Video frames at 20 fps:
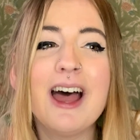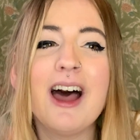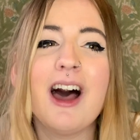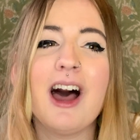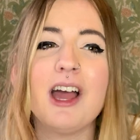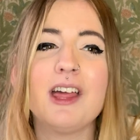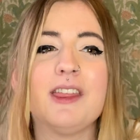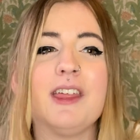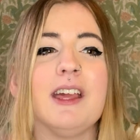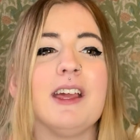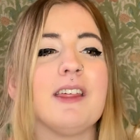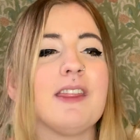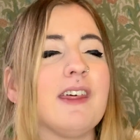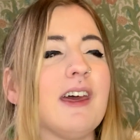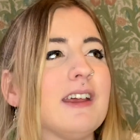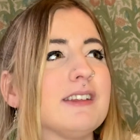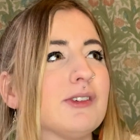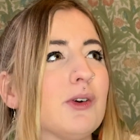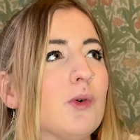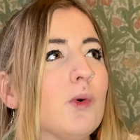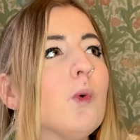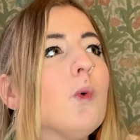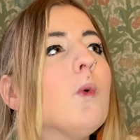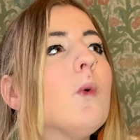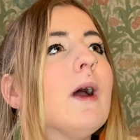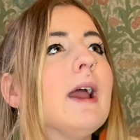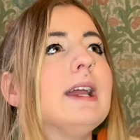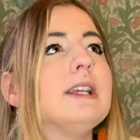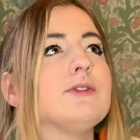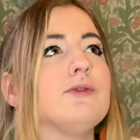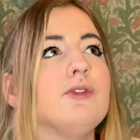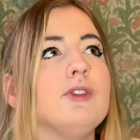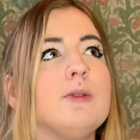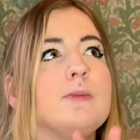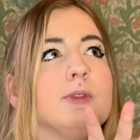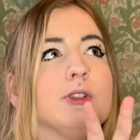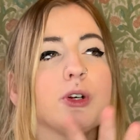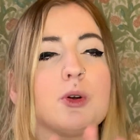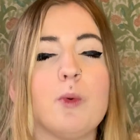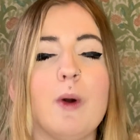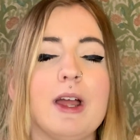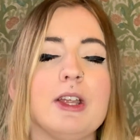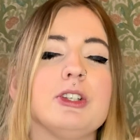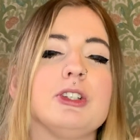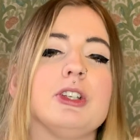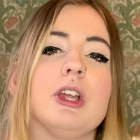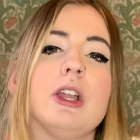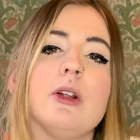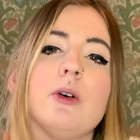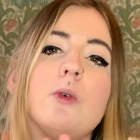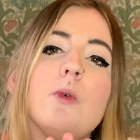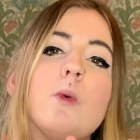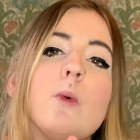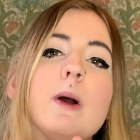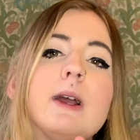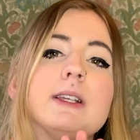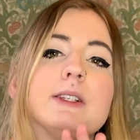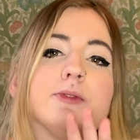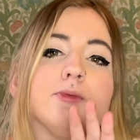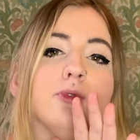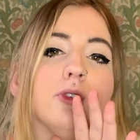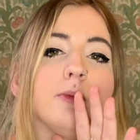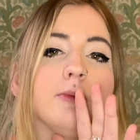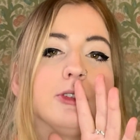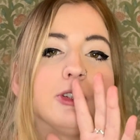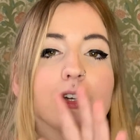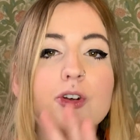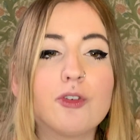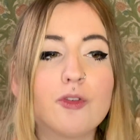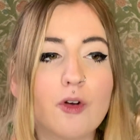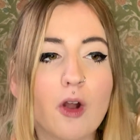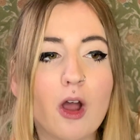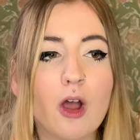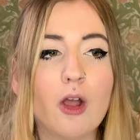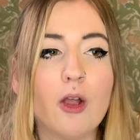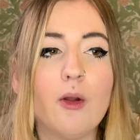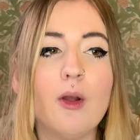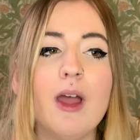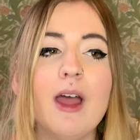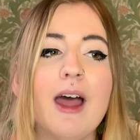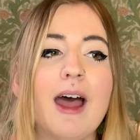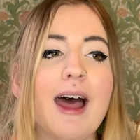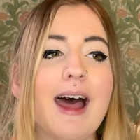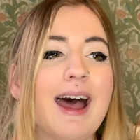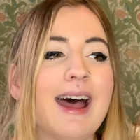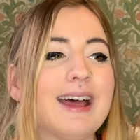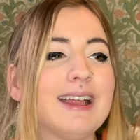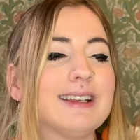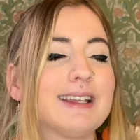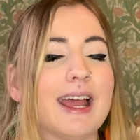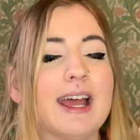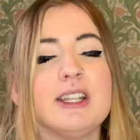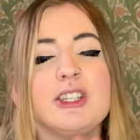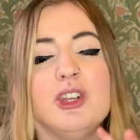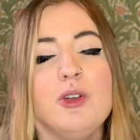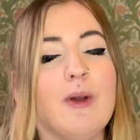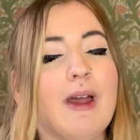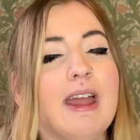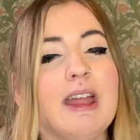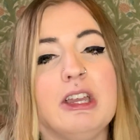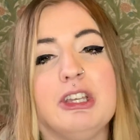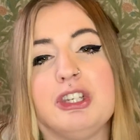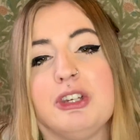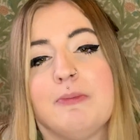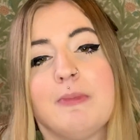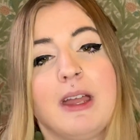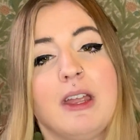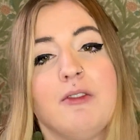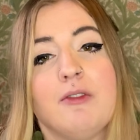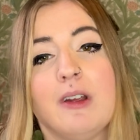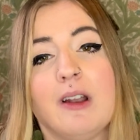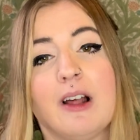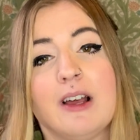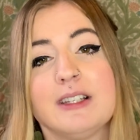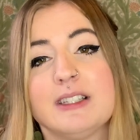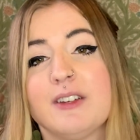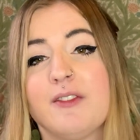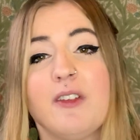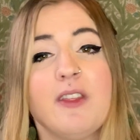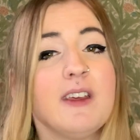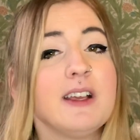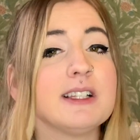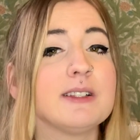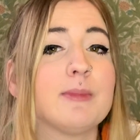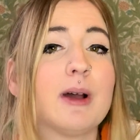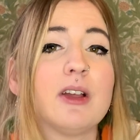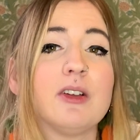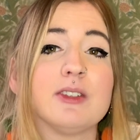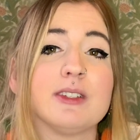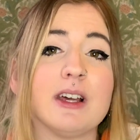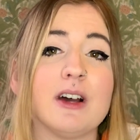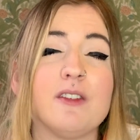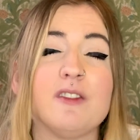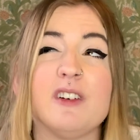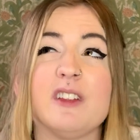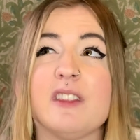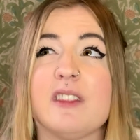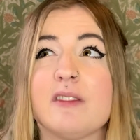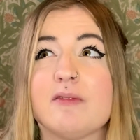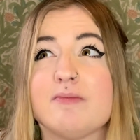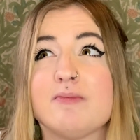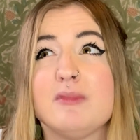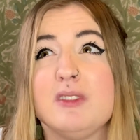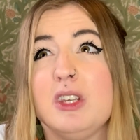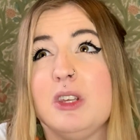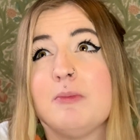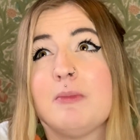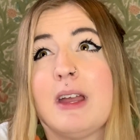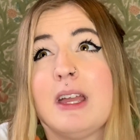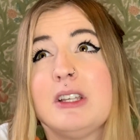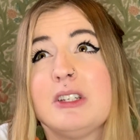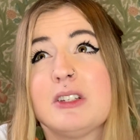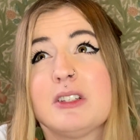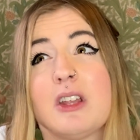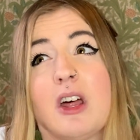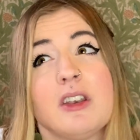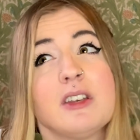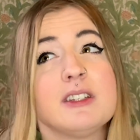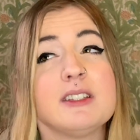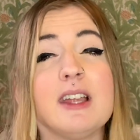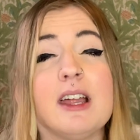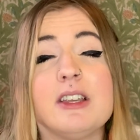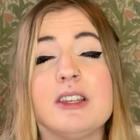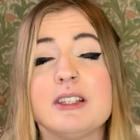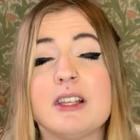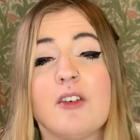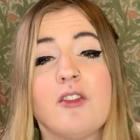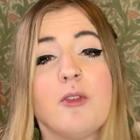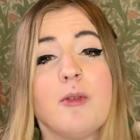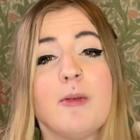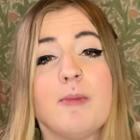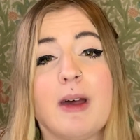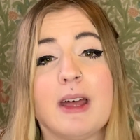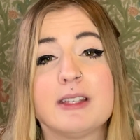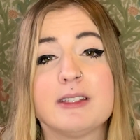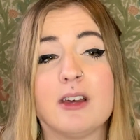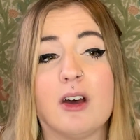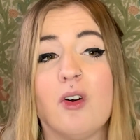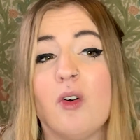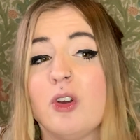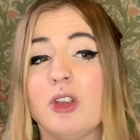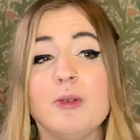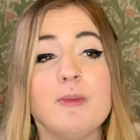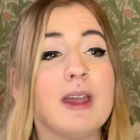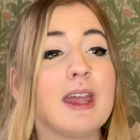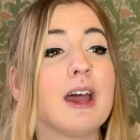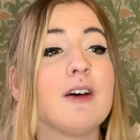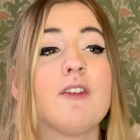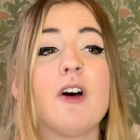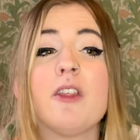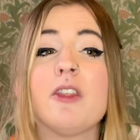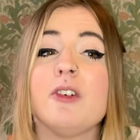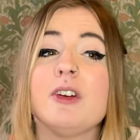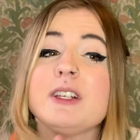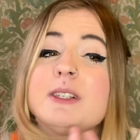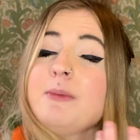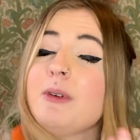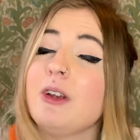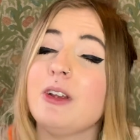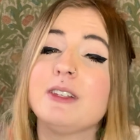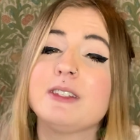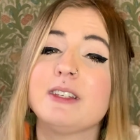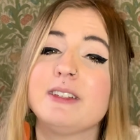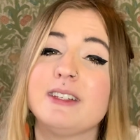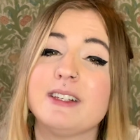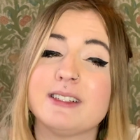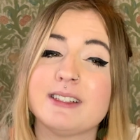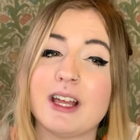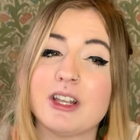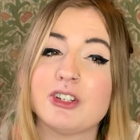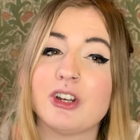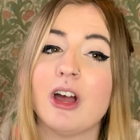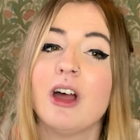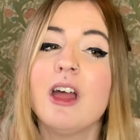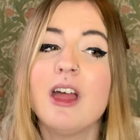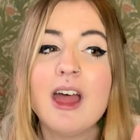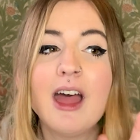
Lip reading: I think there's always room to question, always room to grow, and as you age you may realise different things about yourself, and you may just understand yourself a bit better, or you may have other experiences, etc.